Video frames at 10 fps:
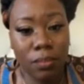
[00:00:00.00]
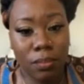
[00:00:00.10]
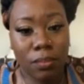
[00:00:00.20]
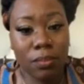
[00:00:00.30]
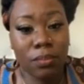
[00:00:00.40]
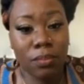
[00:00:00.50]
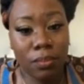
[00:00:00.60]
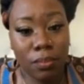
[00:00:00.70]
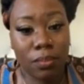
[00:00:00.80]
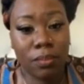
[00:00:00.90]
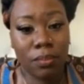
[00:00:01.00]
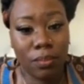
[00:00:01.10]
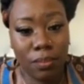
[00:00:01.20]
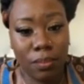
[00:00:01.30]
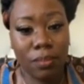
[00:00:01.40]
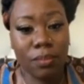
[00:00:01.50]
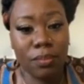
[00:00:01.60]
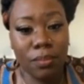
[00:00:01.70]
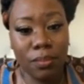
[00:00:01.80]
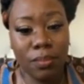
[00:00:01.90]

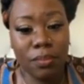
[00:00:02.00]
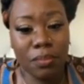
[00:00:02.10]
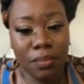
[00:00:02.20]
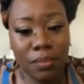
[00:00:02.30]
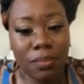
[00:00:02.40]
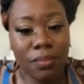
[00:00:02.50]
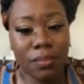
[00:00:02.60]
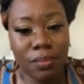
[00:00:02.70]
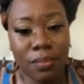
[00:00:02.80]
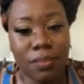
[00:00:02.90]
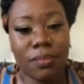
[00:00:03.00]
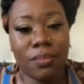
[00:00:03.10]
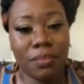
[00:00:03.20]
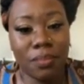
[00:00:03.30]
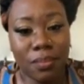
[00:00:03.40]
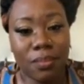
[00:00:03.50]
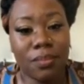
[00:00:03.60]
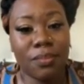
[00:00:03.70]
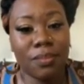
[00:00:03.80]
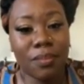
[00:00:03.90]

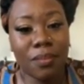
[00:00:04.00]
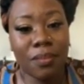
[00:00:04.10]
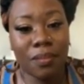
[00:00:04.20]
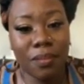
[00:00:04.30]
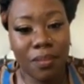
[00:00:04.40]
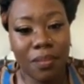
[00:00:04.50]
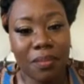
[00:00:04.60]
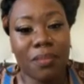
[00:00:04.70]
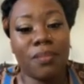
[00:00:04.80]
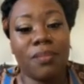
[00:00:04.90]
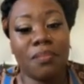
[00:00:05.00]
This person isn't speaking.